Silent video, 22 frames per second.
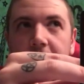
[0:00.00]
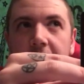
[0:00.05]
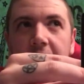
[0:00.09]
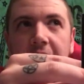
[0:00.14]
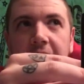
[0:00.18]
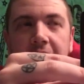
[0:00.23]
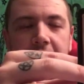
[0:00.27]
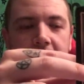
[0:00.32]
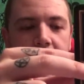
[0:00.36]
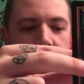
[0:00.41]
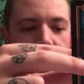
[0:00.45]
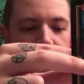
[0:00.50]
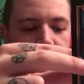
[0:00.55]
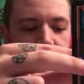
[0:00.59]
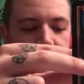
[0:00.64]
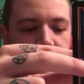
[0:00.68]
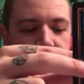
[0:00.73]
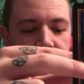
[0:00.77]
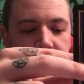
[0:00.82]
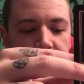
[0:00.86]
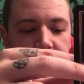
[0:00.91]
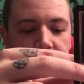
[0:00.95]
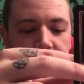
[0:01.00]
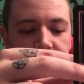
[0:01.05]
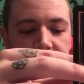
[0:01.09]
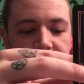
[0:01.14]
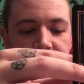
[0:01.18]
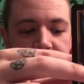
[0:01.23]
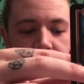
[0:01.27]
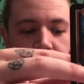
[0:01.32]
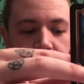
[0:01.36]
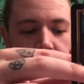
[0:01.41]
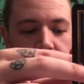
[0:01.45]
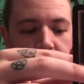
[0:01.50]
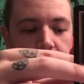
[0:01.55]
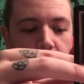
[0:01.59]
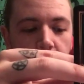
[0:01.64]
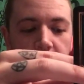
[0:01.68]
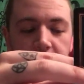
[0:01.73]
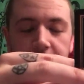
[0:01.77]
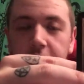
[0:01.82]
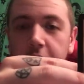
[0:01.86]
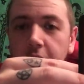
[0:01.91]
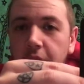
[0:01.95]
any kind of thing that started
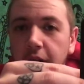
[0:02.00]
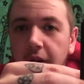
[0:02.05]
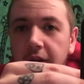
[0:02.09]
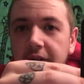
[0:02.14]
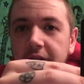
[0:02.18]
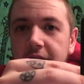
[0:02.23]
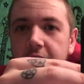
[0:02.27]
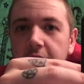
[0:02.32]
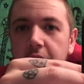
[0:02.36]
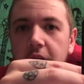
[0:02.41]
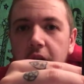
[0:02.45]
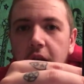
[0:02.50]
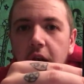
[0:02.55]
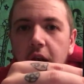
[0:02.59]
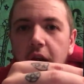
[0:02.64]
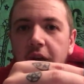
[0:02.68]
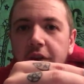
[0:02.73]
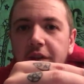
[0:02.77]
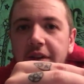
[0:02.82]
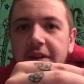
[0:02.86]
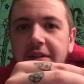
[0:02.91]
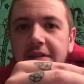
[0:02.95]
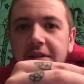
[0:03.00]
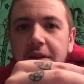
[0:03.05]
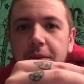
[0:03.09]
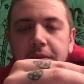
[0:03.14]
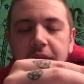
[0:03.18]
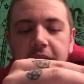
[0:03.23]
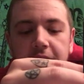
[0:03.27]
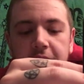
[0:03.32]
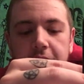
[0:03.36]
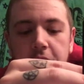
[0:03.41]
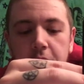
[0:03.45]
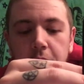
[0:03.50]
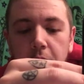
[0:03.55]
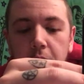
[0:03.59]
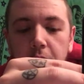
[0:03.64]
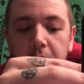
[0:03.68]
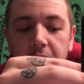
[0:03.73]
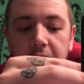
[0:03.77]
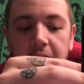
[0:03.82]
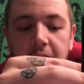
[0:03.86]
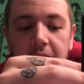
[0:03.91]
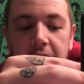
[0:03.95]
off good, started off as something that you were
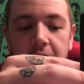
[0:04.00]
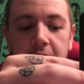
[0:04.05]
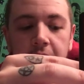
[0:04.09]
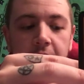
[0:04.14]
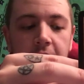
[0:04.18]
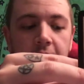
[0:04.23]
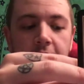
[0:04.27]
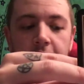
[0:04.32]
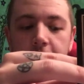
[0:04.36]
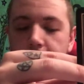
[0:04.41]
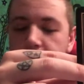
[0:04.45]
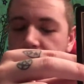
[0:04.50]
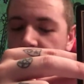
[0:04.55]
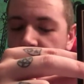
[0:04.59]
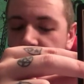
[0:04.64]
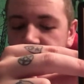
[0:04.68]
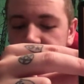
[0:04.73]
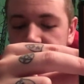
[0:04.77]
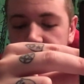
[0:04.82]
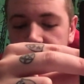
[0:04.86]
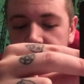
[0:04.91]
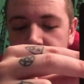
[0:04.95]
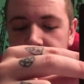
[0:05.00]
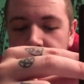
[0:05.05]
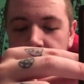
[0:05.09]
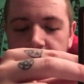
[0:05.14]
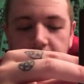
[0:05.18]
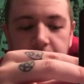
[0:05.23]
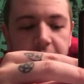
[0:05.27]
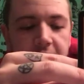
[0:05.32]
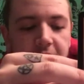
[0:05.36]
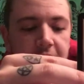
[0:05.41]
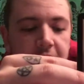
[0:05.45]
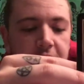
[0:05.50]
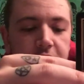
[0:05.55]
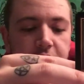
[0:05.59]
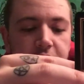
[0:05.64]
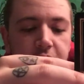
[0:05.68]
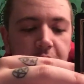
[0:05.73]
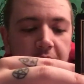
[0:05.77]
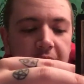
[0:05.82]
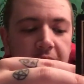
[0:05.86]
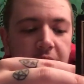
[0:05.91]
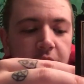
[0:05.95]
really passionate about, you really
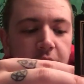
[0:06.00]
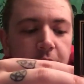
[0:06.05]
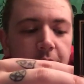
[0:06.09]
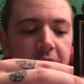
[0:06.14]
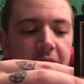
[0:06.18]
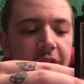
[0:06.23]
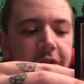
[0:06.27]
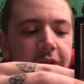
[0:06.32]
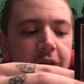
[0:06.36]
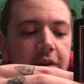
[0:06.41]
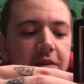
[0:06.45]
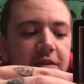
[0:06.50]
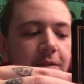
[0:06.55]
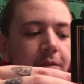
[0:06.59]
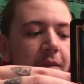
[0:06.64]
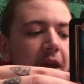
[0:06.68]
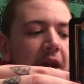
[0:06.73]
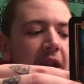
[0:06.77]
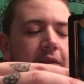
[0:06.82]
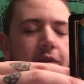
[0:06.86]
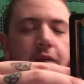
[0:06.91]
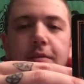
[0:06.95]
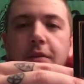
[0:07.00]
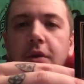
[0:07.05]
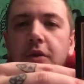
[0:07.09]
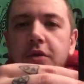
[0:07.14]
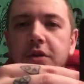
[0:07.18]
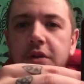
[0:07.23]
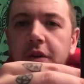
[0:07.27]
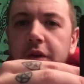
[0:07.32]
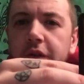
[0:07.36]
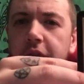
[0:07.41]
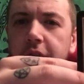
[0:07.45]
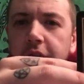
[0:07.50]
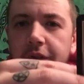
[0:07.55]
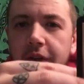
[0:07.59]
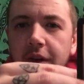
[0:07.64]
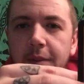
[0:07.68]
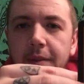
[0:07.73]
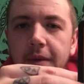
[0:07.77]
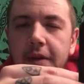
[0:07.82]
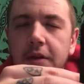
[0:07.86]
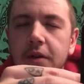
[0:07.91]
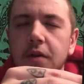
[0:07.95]
enjoyed it, you really felt some kind of emotional
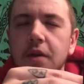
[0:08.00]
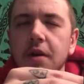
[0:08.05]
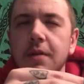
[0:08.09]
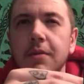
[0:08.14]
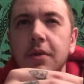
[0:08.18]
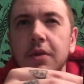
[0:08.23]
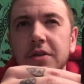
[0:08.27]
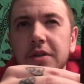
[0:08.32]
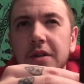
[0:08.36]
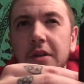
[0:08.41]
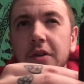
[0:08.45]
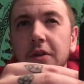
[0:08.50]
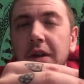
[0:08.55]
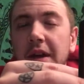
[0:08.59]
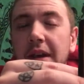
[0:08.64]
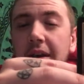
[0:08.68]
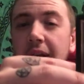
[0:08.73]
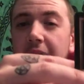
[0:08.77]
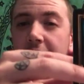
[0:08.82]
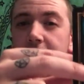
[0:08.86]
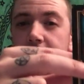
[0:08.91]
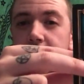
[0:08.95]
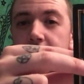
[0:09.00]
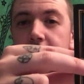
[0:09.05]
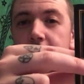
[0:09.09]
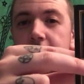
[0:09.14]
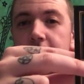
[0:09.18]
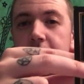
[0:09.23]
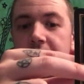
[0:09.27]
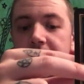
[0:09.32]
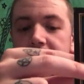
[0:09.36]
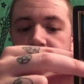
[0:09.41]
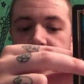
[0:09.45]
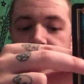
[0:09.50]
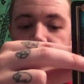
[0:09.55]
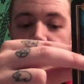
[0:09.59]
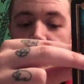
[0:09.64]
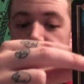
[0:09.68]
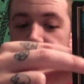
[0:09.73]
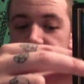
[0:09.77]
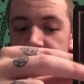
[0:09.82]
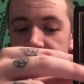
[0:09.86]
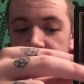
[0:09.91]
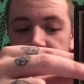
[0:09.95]
fulfillment or emotional connection to this
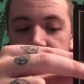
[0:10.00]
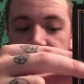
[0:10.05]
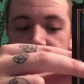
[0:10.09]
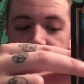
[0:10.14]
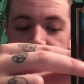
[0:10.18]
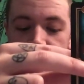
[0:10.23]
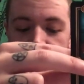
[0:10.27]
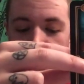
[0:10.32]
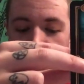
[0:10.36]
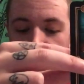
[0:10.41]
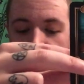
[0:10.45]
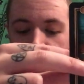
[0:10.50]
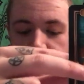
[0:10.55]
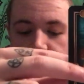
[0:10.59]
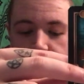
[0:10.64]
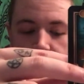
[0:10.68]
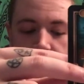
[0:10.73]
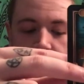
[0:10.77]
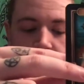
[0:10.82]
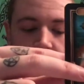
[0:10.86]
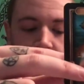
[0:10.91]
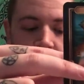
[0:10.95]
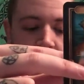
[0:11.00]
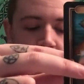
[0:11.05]
person, this situation,